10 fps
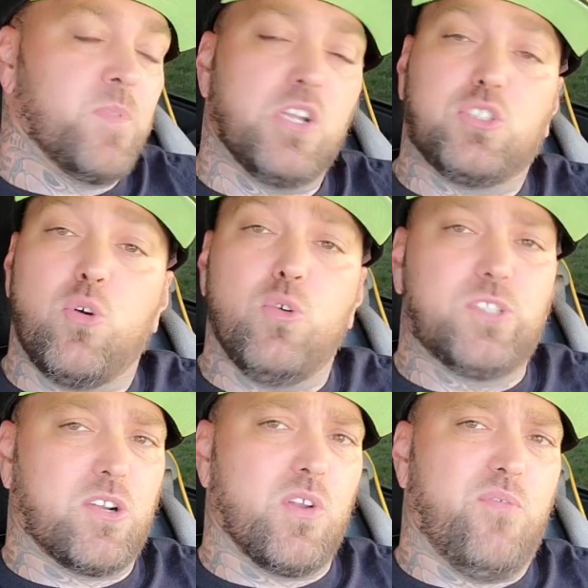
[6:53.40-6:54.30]
dudes
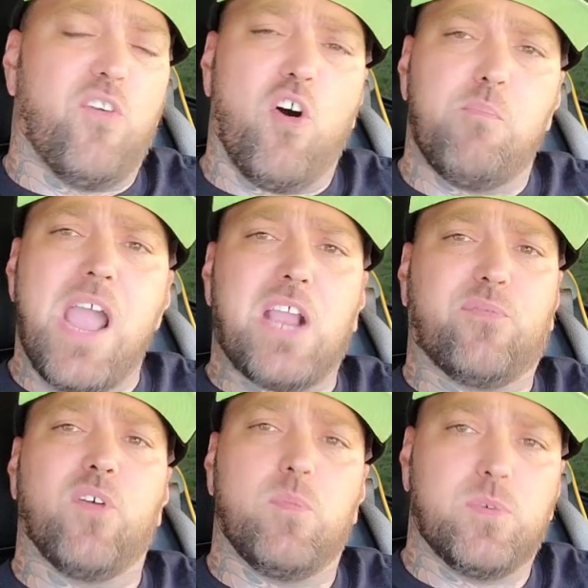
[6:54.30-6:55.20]
are going to fall back
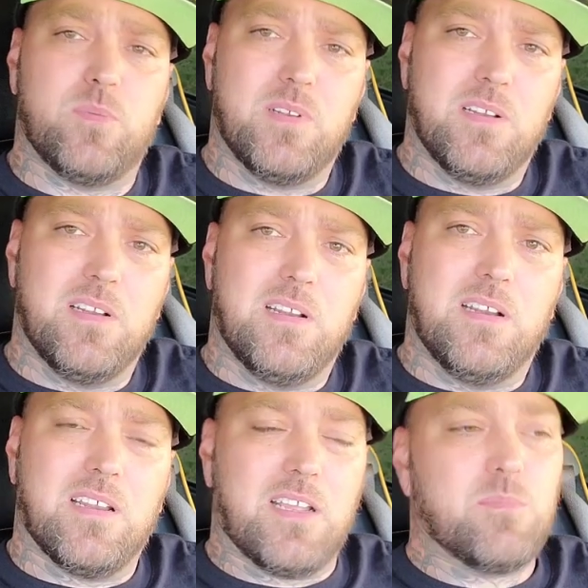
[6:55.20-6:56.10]
from them.
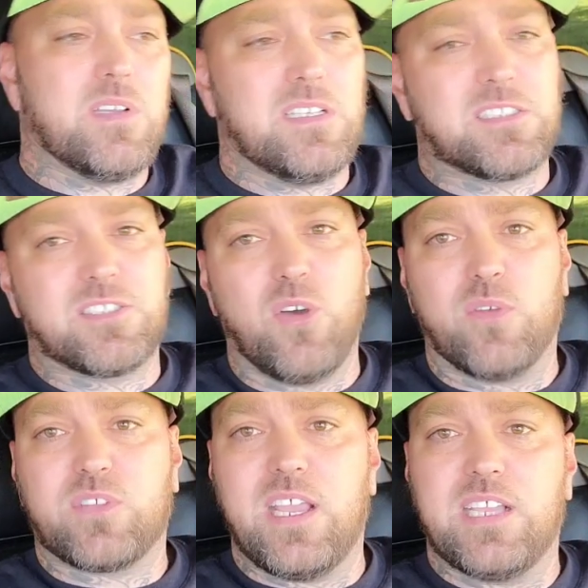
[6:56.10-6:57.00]
Like, man,
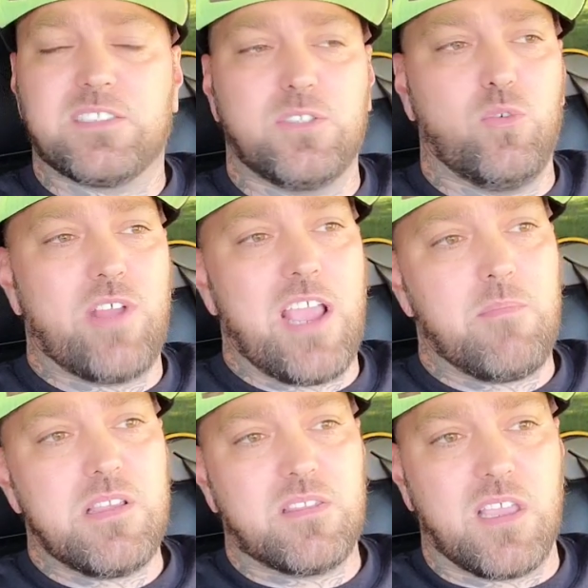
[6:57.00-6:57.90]
soft ass dude had
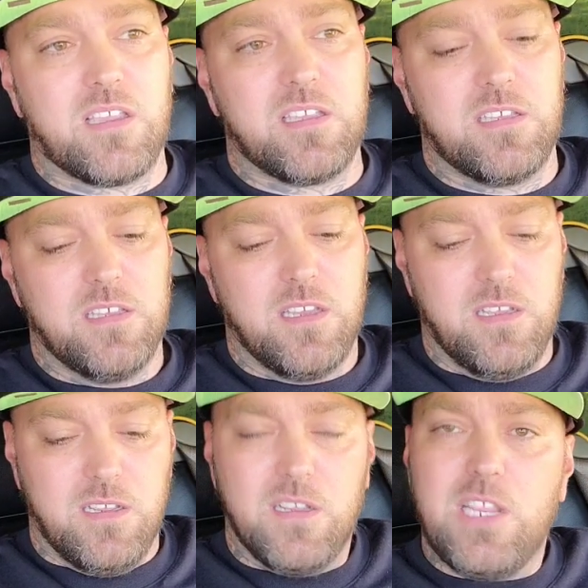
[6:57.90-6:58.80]
me thinking
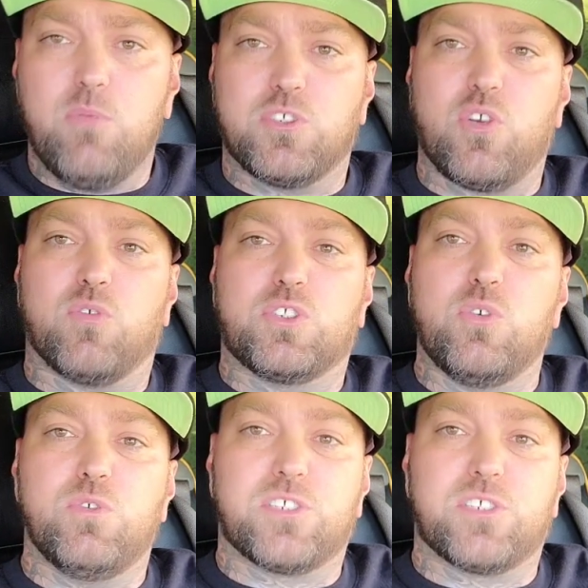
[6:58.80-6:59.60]
he was going to do